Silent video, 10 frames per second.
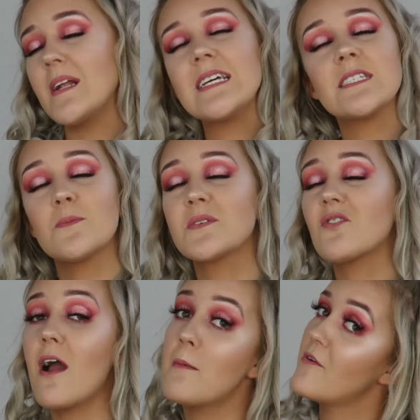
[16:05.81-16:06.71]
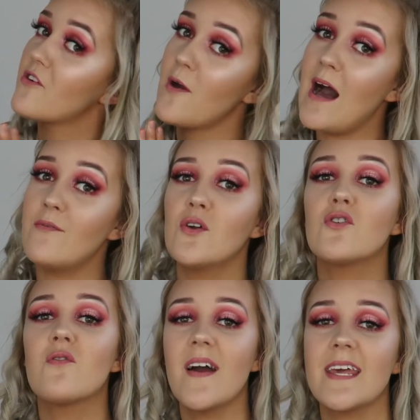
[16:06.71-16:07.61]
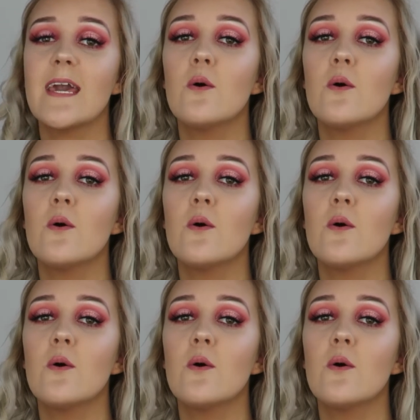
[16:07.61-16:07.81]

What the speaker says: Please subscribe if you haven't already.